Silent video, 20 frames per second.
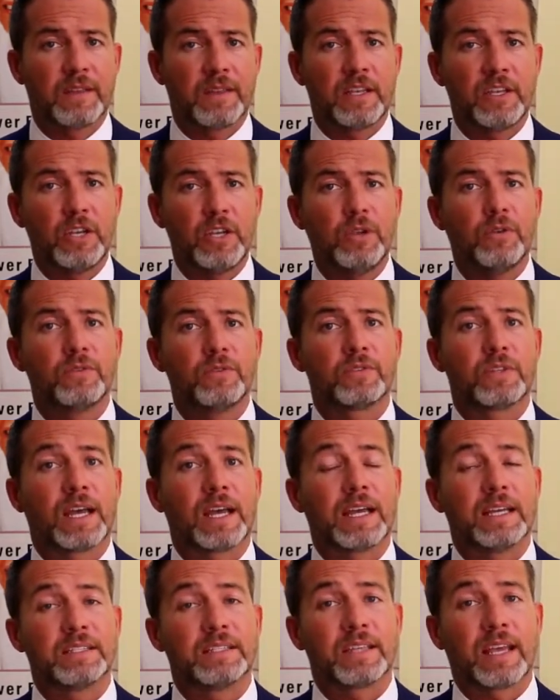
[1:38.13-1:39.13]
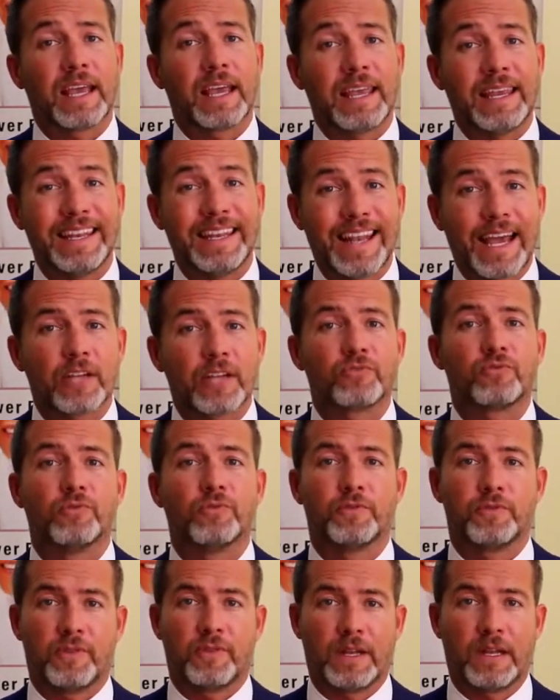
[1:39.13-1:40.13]
and then used as a natural
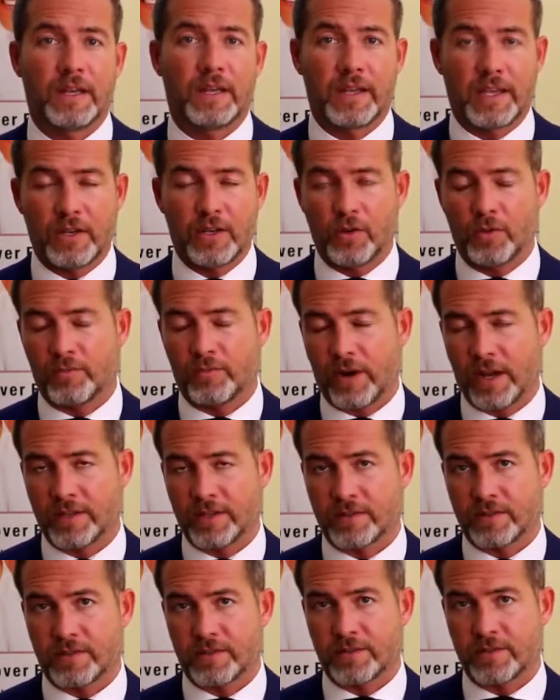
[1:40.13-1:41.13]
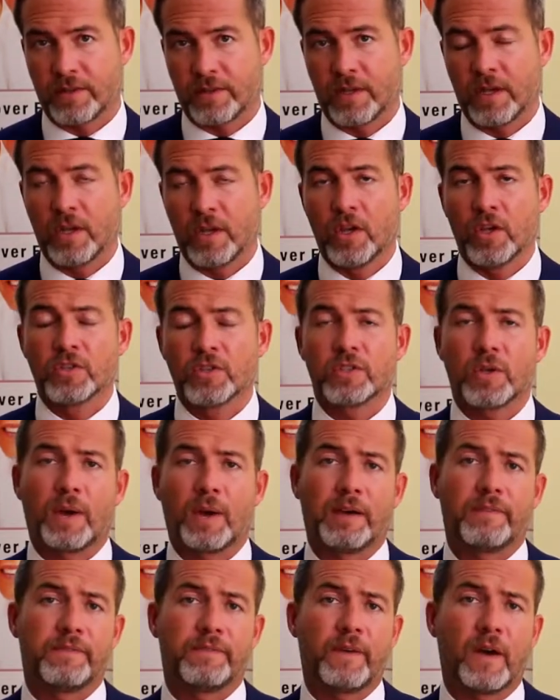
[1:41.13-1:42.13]
filler in your breasts. So
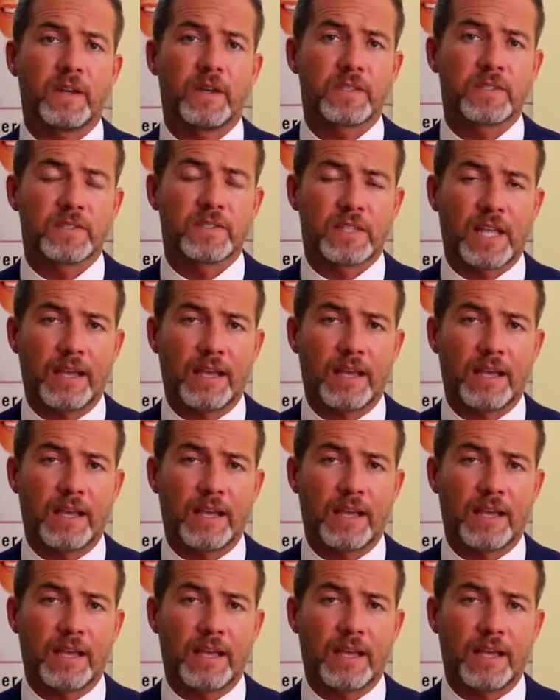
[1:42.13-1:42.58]
our first